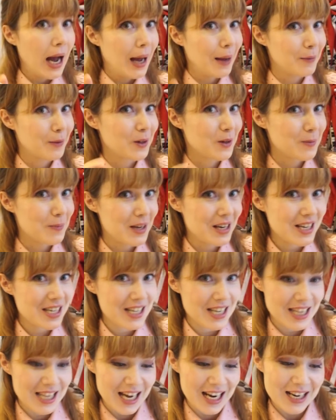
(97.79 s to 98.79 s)
I'm gonna
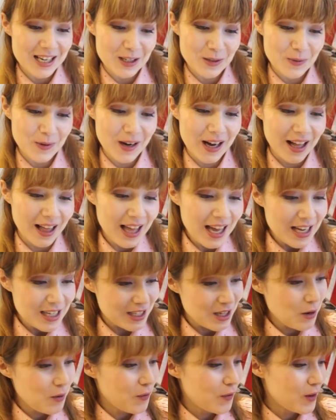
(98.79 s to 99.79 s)
mention that as well.
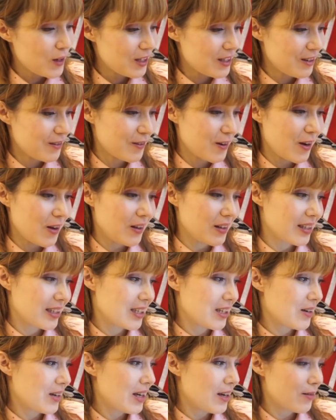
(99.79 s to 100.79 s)
So first of all,
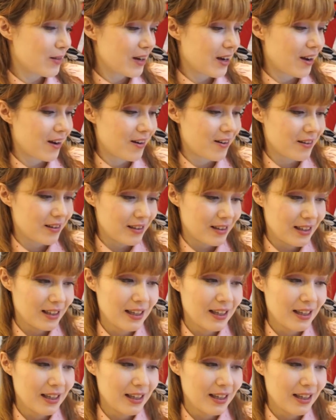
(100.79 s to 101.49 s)
so here we go.